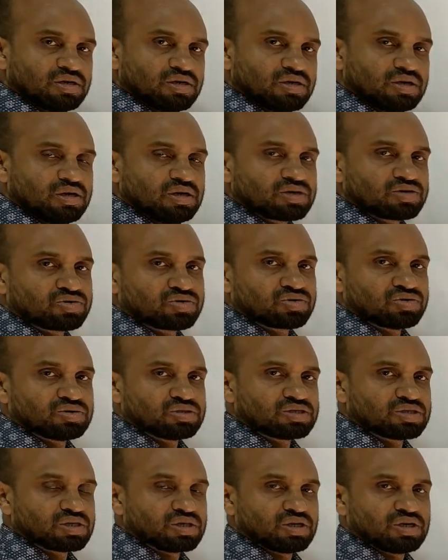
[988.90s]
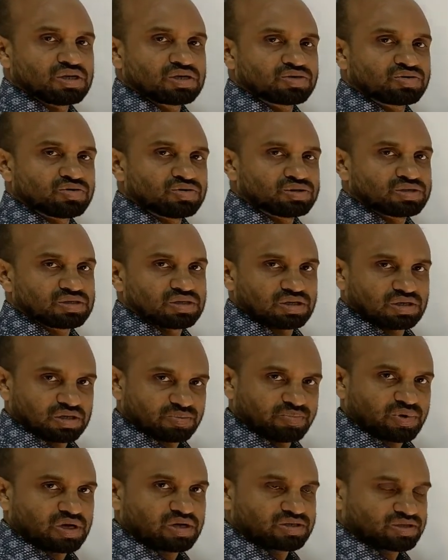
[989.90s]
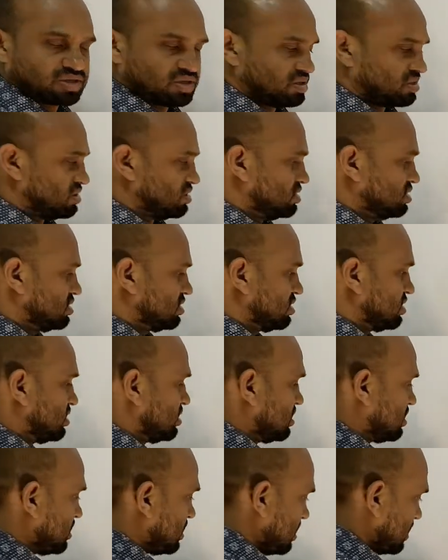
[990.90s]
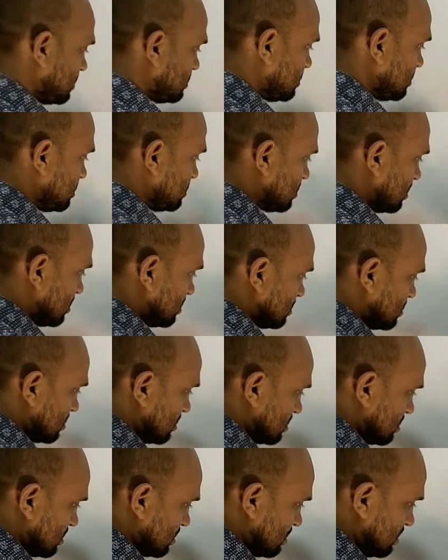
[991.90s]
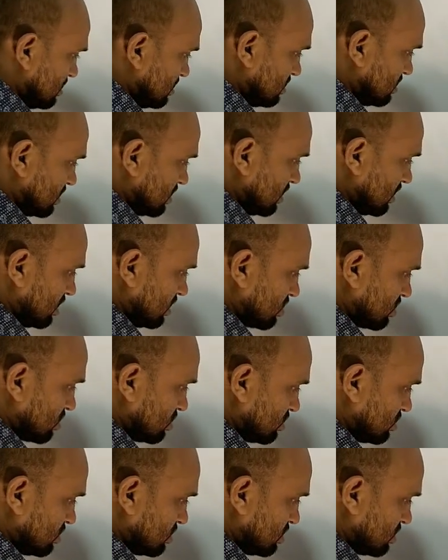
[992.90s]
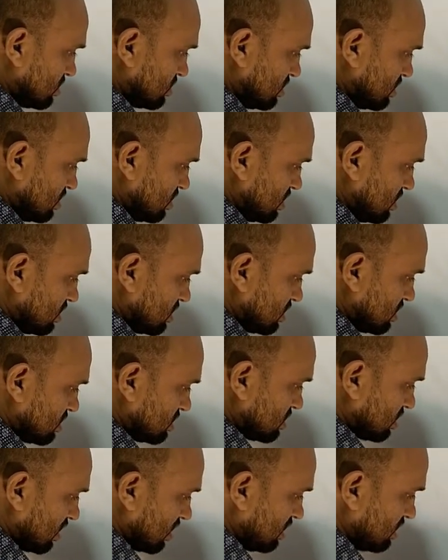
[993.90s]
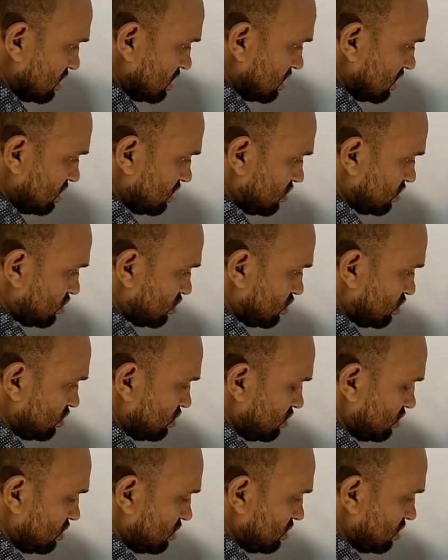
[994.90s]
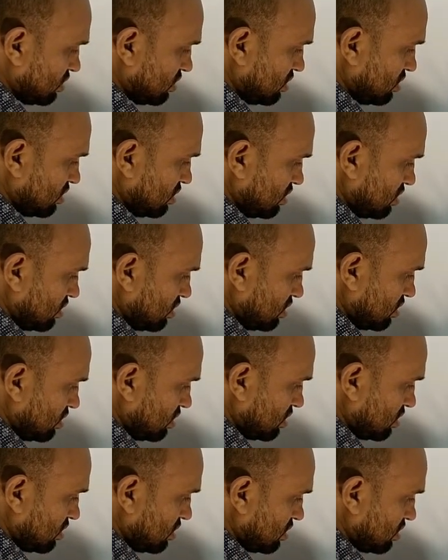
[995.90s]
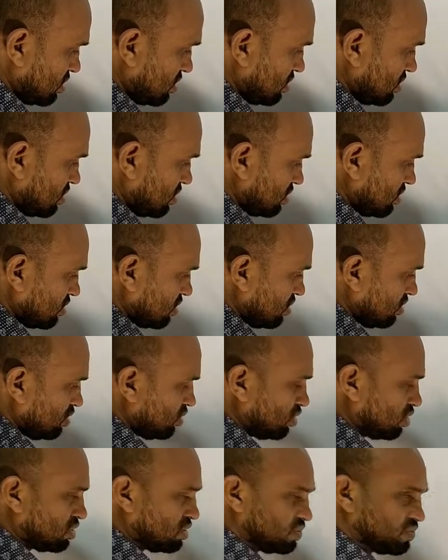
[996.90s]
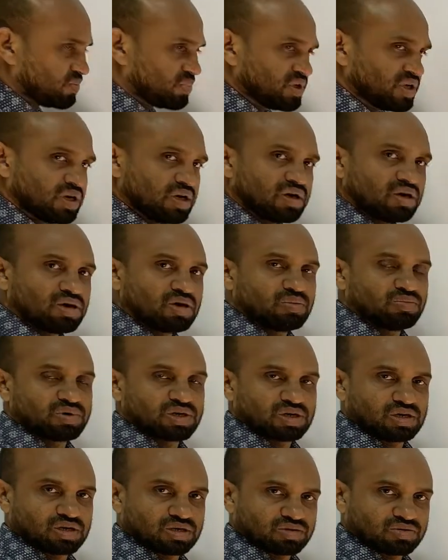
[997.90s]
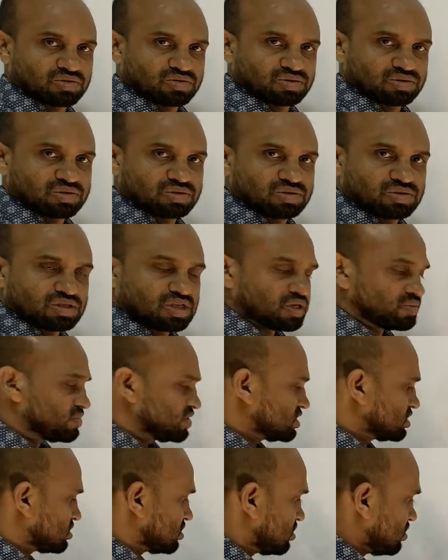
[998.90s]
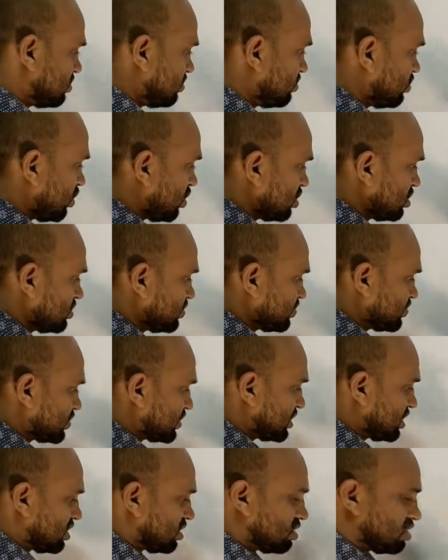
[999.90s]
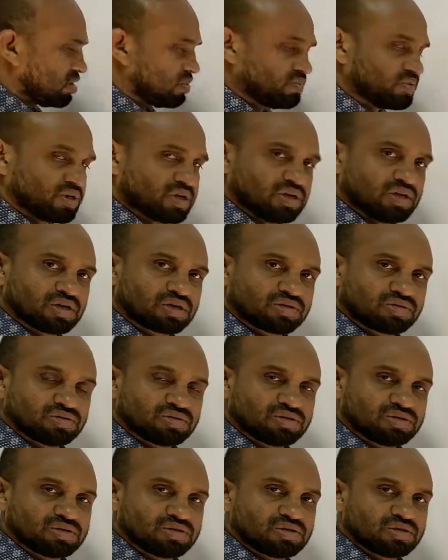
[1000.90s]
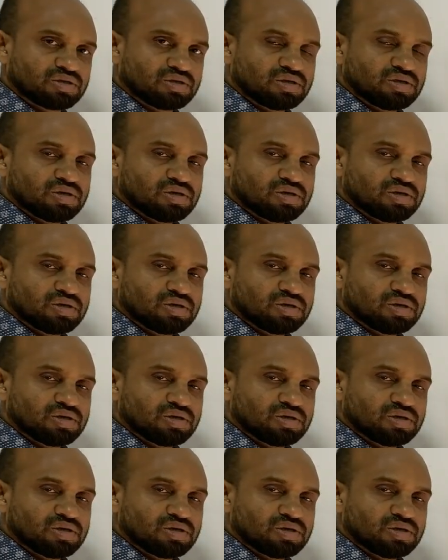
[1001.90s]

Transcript: electrons repulsion. As a result, these electrons turn into lone pair of electrons, that means bond pair of electrons